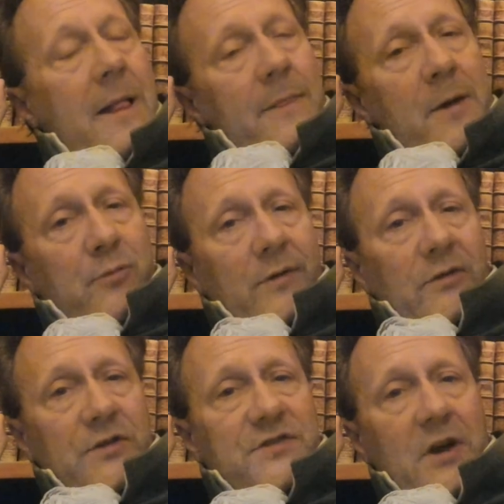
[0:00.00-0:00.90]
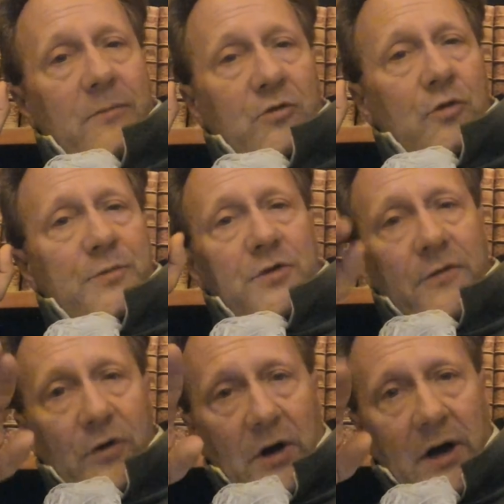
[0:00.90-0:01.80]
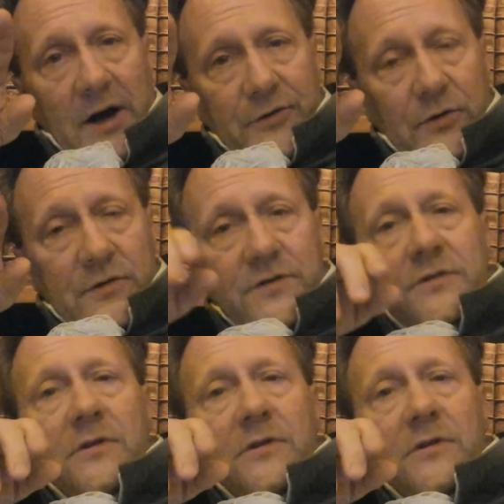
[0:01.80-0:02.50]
that privilege some groups over others.